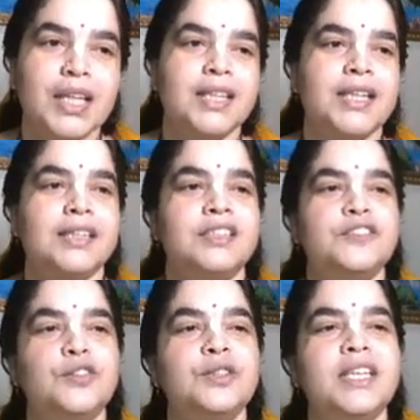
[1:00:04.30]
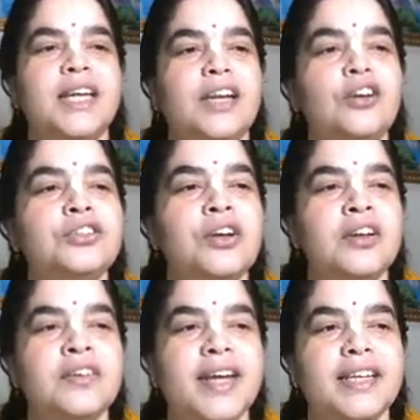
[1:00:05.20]
that a devotee cannot
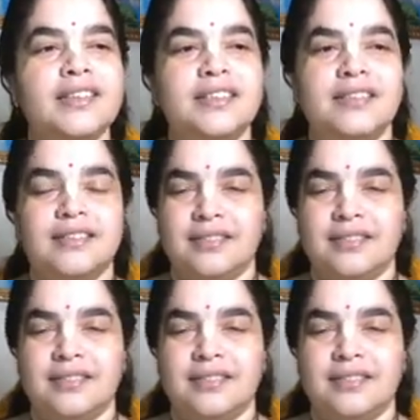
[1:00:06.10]
tolerate,